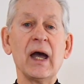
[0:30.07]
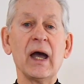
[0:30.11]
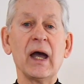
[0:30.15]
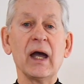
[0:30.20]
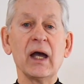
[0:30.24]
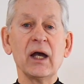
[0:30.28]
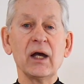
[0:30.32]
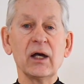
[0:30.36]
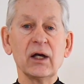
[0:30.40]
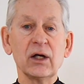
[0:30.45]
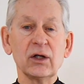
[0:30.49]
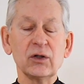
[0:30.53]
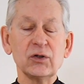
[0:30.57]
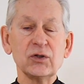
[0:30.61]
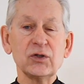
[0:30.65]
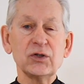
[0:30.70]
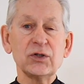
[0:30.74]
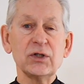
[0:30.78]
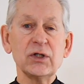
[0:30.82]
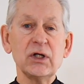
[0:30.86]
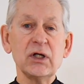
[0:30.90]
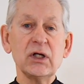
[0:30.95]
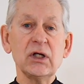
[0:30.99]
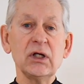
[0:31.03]
and
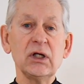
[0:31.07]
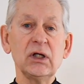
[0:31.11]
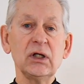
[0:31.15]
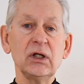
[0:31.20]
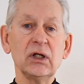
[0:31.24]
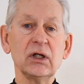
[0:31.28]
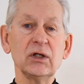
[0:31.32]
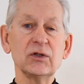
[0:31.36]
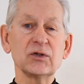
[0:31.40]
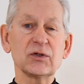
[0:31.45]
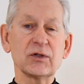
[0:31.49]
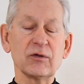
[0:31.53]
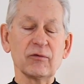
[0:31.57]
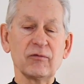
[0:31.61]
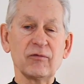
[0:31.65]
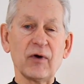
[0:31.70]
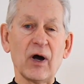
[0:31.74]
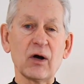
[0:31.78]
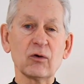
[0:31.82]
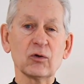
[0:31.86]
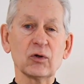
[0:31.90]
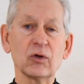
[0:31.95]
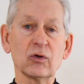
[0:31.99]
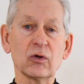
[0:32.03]
she is the
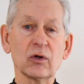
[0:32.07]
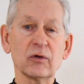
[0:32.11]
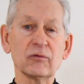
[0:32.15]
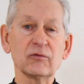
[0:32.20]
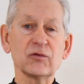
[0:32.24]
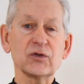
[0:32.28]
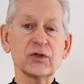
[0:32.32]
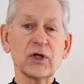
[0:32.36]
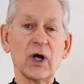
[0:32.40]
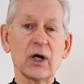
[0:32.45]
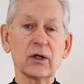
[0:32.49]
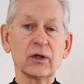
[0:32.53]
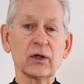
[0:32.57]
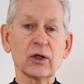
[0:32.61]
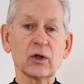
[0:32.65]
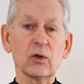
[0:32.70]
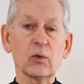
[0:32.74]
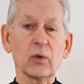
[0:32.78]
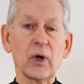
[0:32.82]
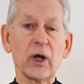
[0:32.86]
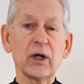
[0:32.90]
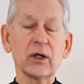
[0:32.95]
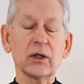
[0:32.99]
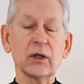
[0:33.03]
founder of Sonic
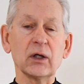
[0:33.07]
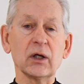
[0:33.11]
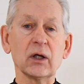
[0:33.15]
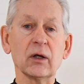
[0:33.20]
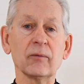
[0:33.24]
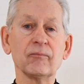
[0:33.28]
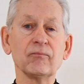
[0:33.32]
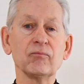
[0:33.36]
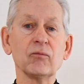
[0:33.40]
Reiki.